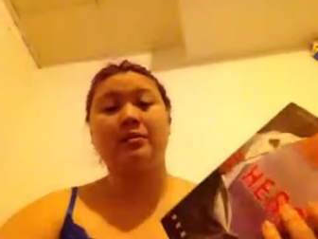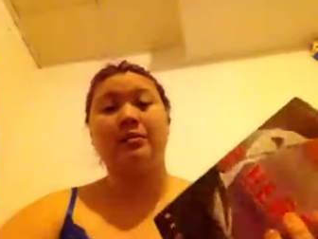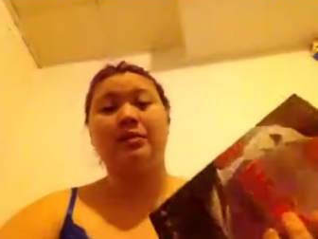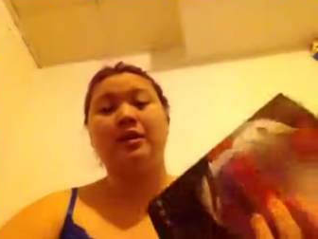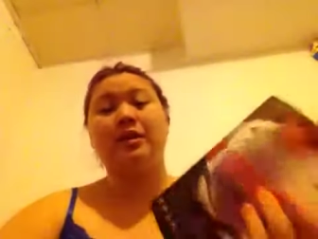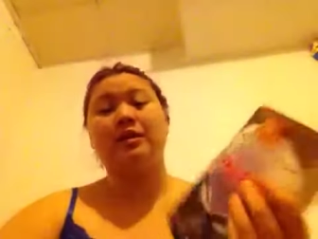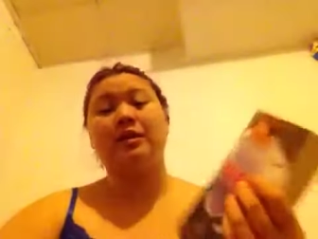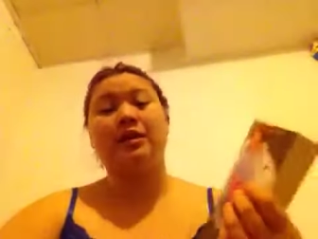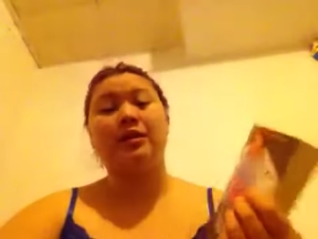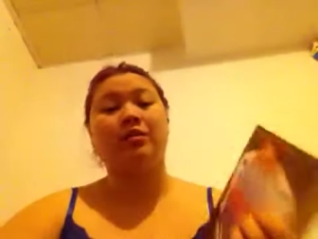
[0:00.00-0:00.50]
but
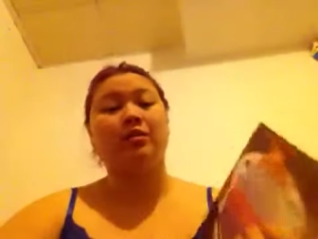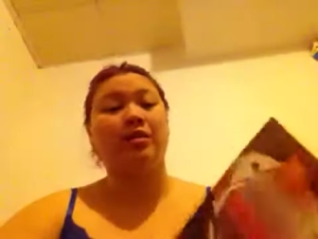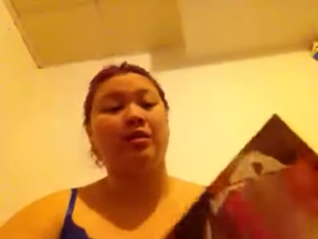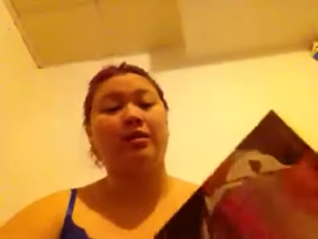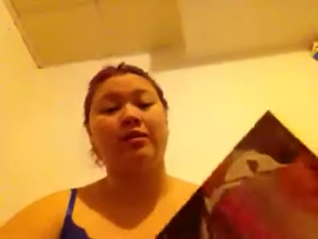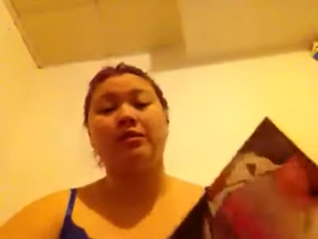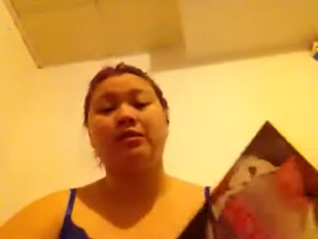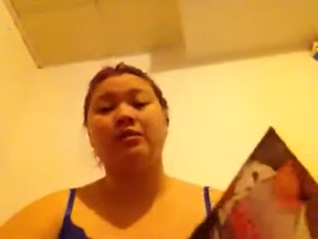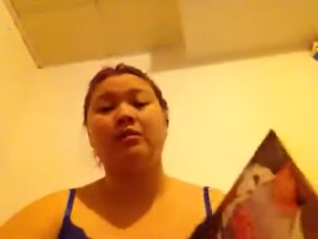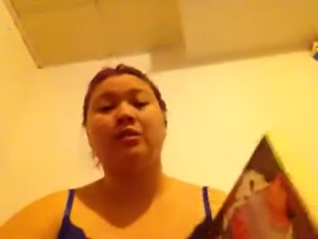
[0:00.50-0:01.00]
then later on
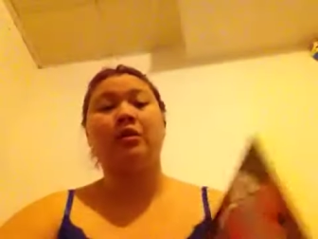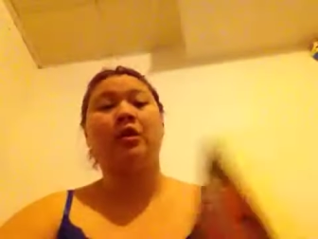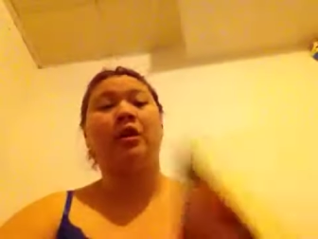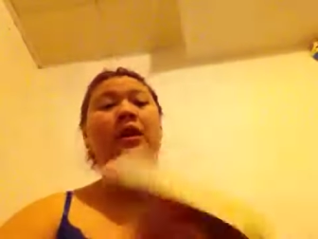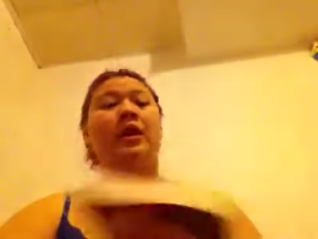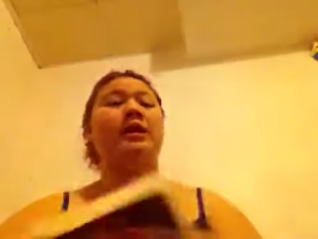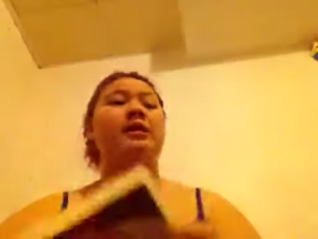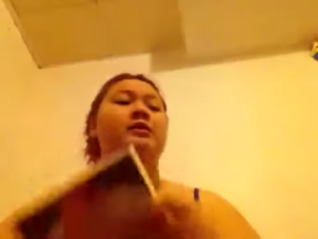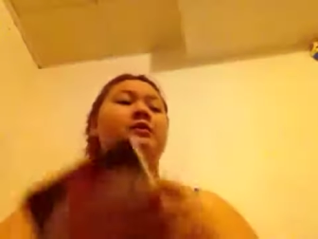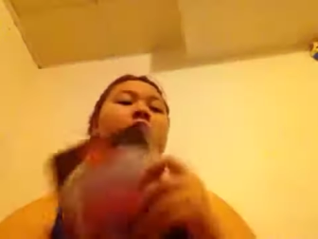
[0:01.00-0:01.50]
in the
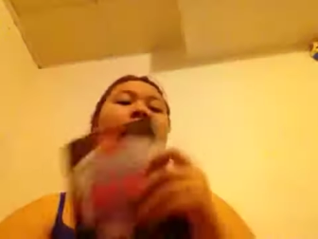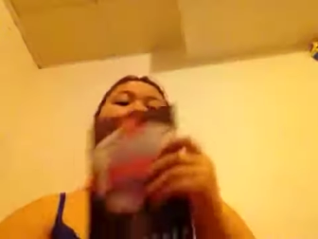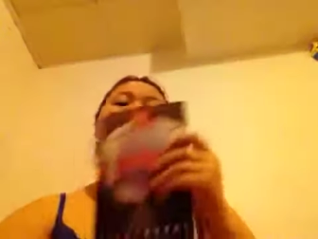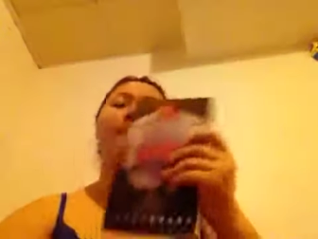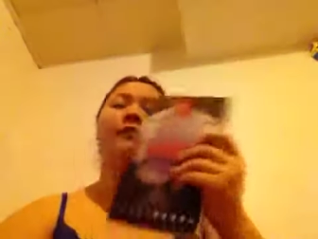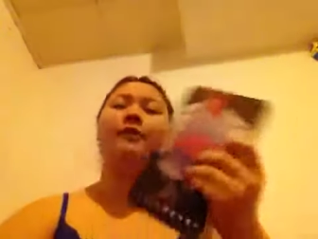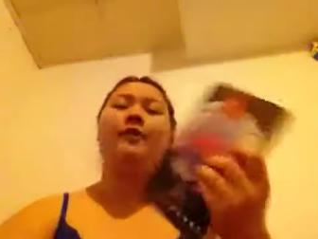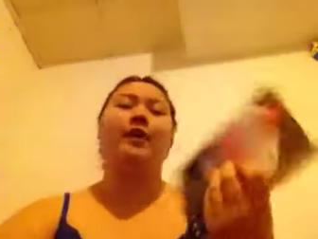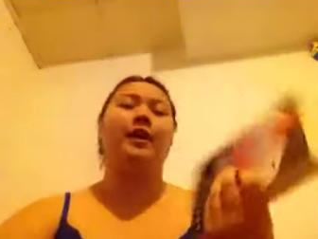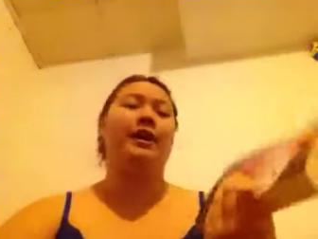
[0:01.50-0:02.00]
story, it's all
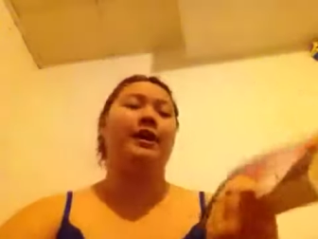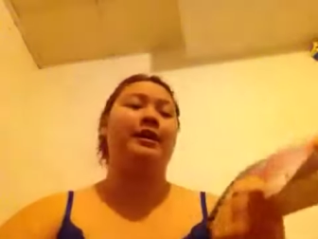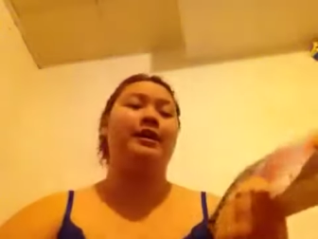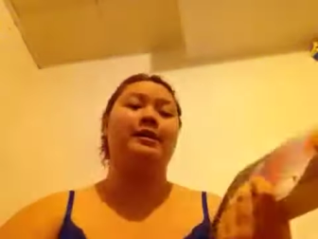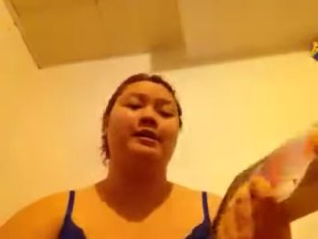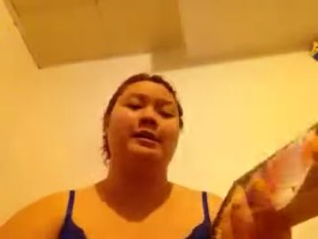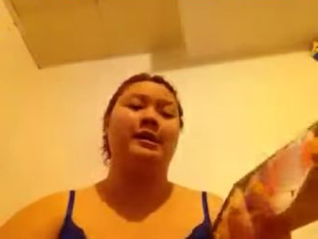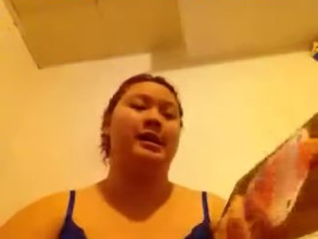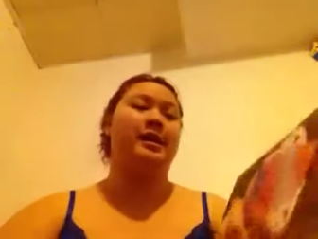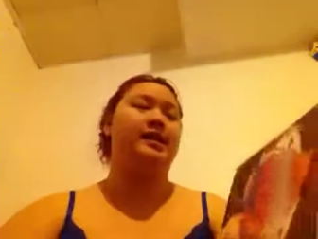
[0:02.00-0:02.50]
fine
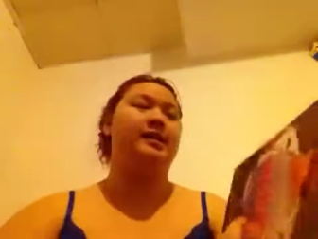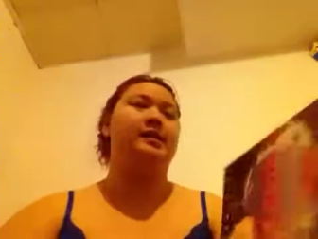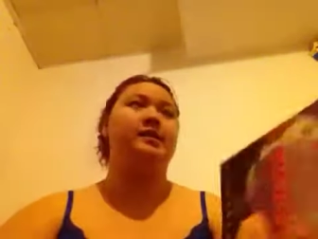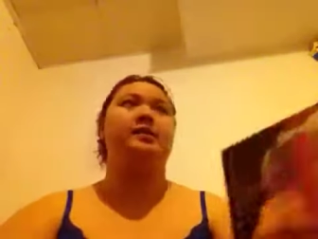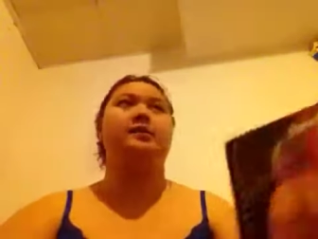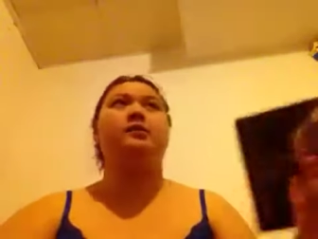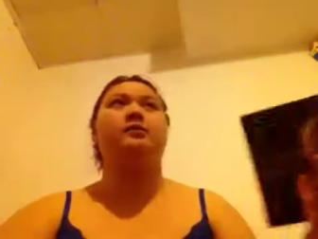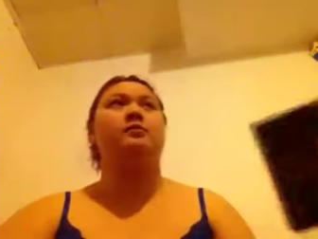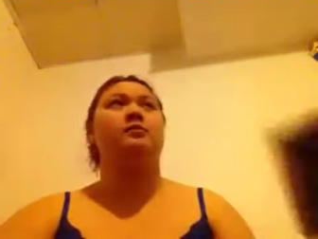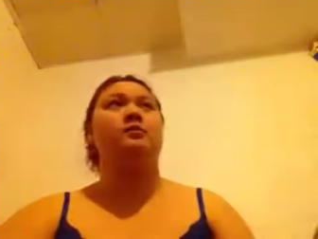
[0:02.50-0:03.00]
and dandy
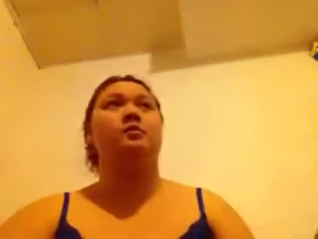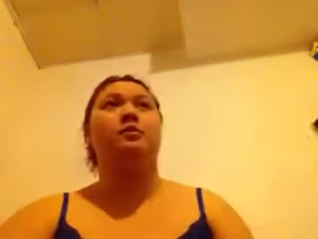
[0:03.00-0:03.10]
and